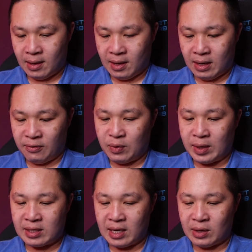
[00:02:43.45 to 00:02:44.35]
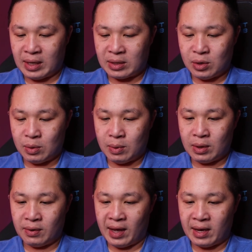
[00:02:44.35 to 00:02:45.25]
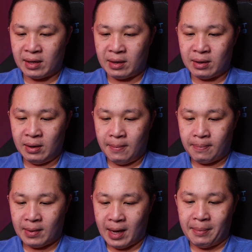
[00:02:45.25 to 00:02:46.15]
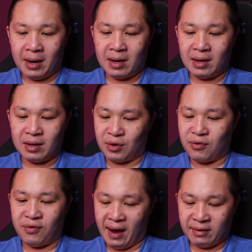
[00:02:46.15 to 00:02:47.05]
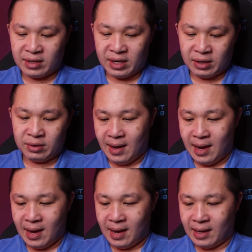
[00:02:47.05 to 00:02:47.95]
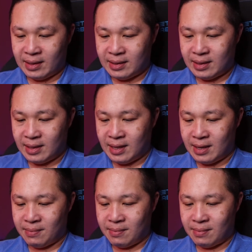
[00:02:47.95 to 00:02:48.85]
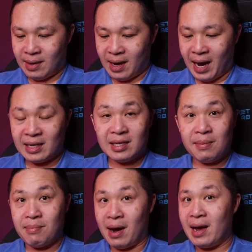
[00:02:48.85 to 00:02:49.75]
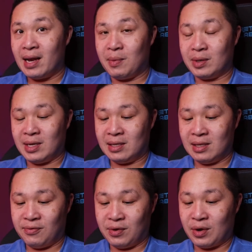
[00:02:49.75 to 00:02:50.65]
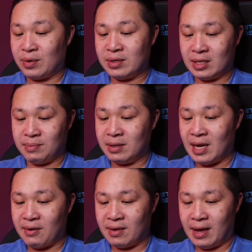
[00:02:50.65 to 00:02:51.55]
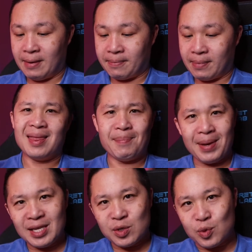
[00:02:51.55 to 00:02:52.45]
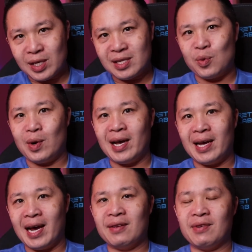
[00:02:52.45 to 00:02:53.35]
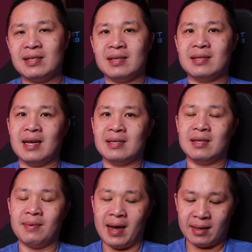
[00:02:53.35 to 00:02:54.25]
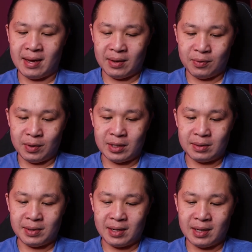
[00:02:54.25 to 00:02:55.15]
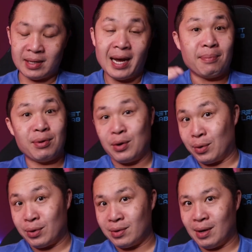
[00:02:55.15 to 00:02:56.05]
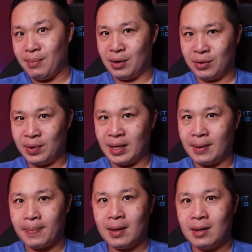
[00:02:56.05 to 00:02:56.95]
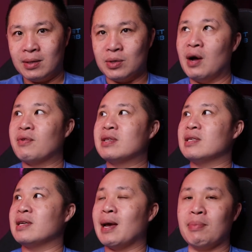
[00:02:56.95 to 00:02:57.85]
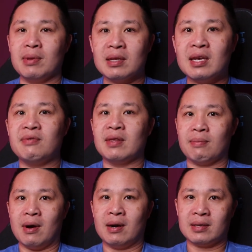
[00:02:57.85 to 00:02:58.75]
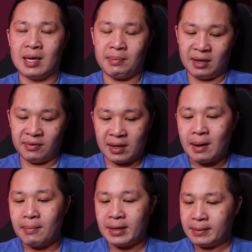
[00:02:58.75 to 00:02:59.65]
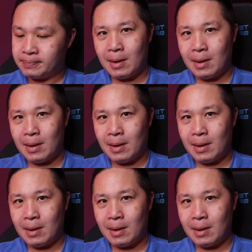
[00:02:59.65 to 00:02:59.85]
A few weeks later in October of that year, I bought another 5 shares, and I actually didn't buy any more Tesla for another 6 months after that. And the biggest reason why I invested in Tesla back then was because I had pre-ordered a Model 3. So obviously I believed in the product, I believed in the company.